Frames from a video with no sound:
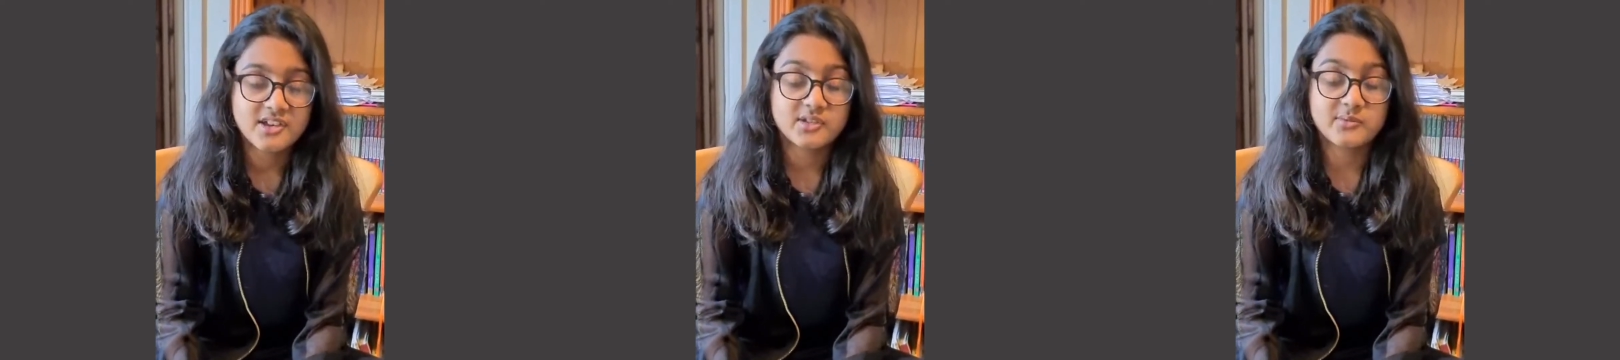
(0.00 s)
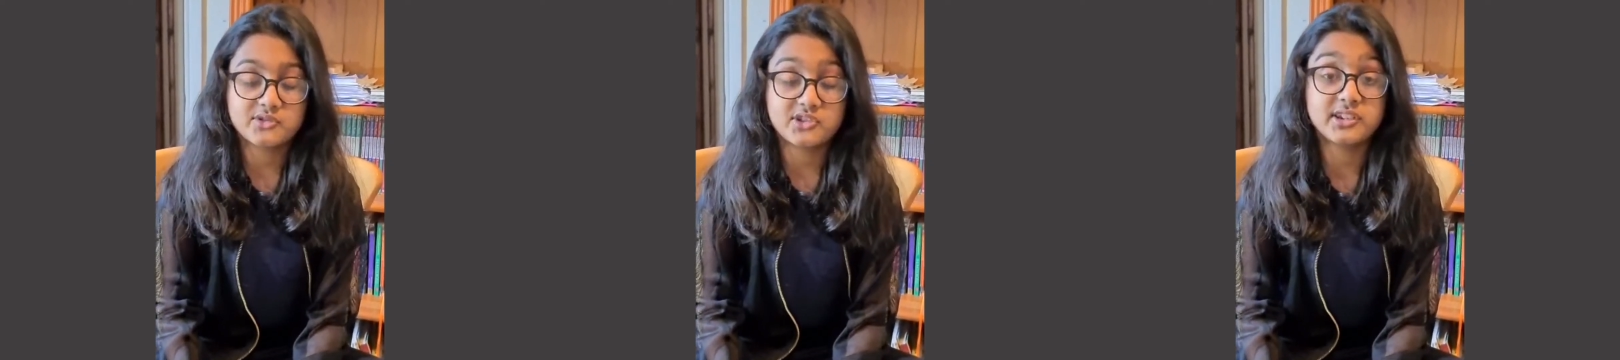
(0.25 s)

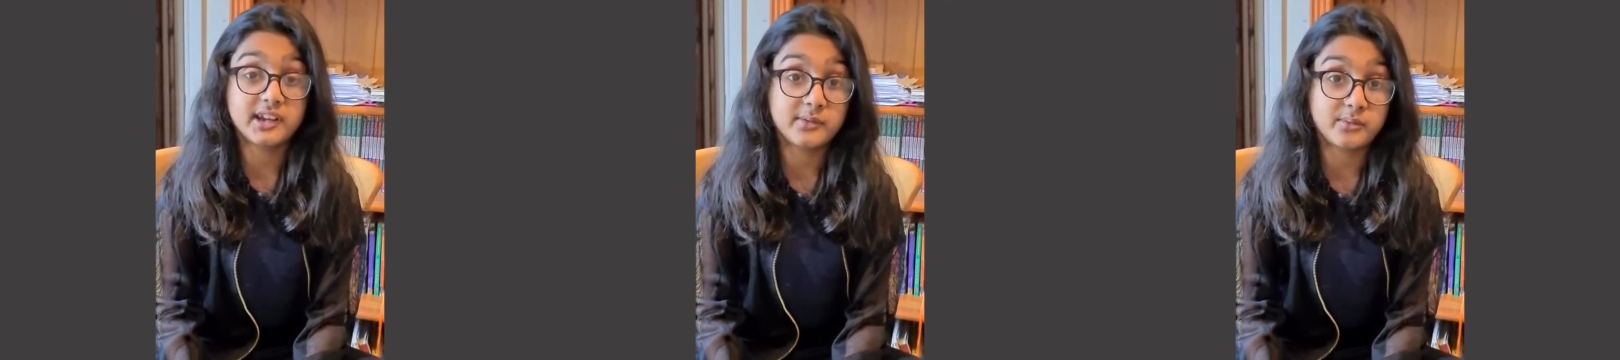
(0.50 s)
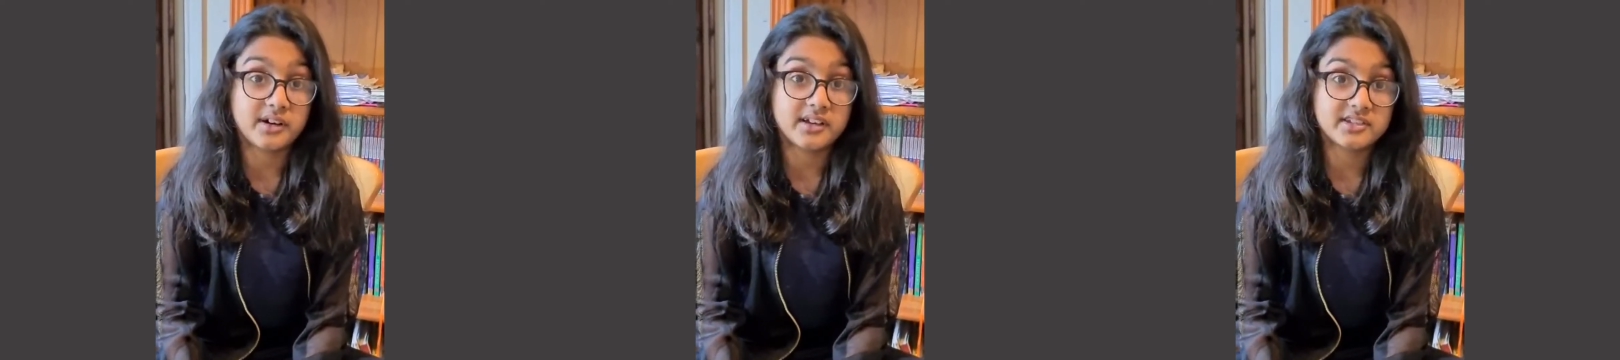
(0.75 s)
So what she
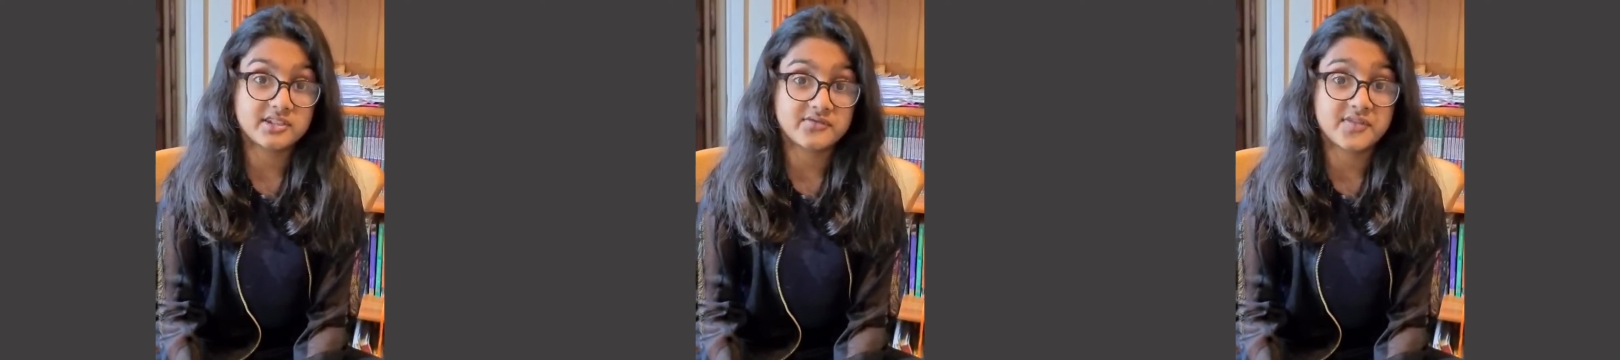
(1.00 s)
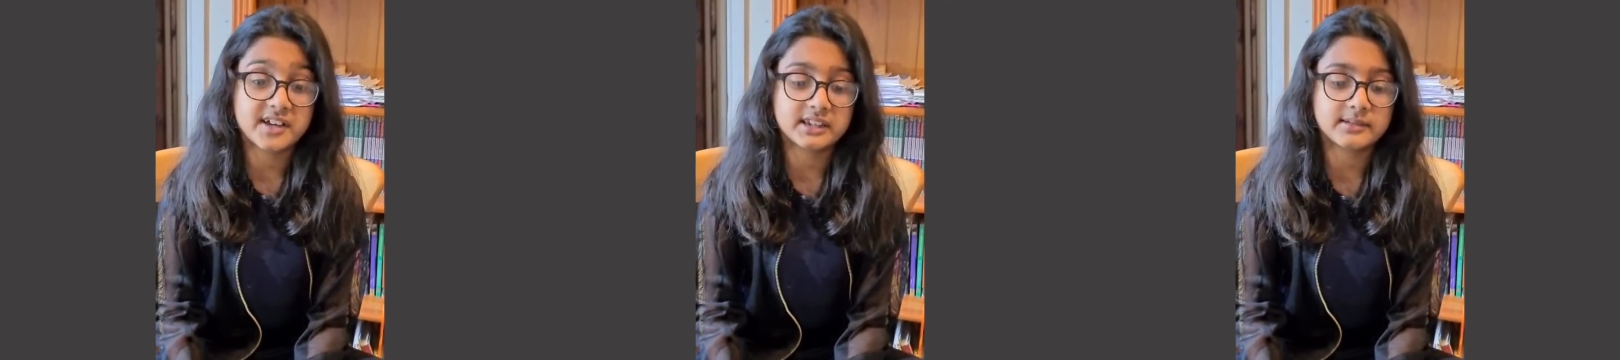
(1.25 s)
did was, so
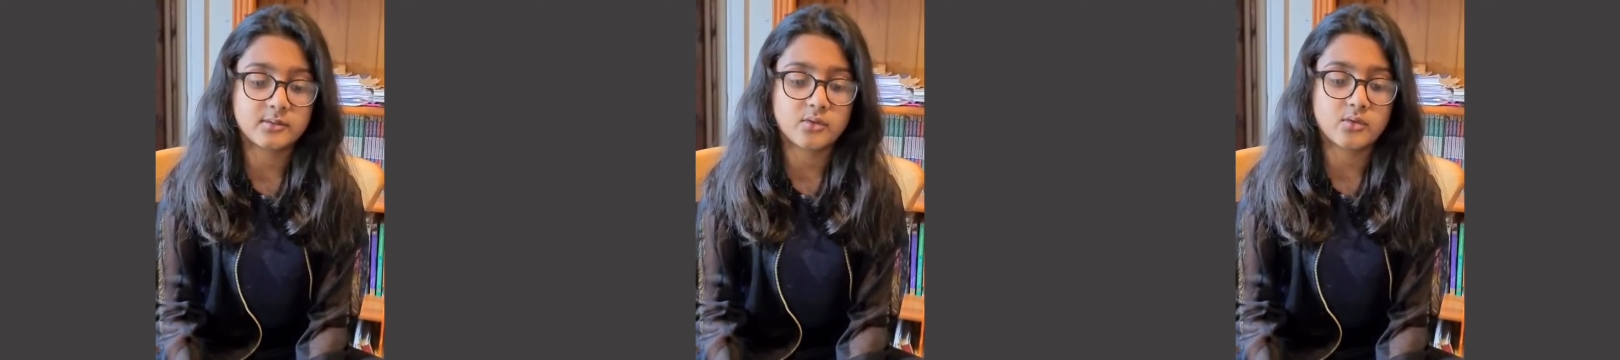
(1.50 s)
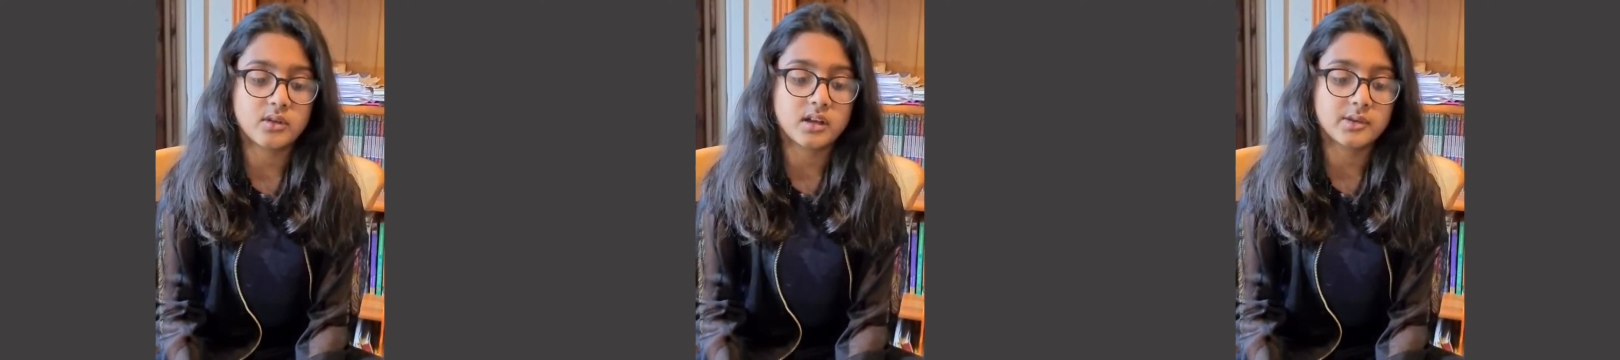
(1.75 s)
first of
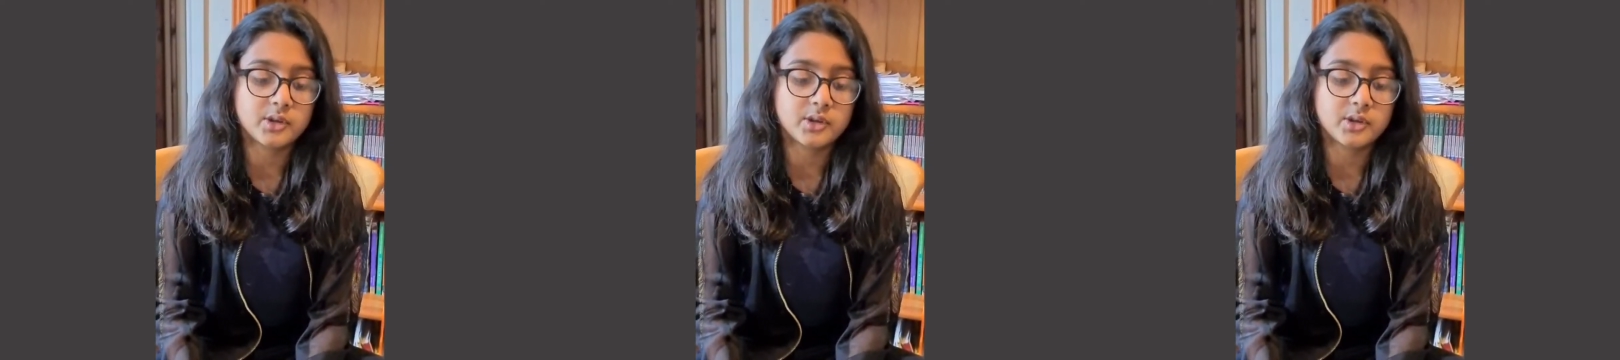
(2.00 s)
all,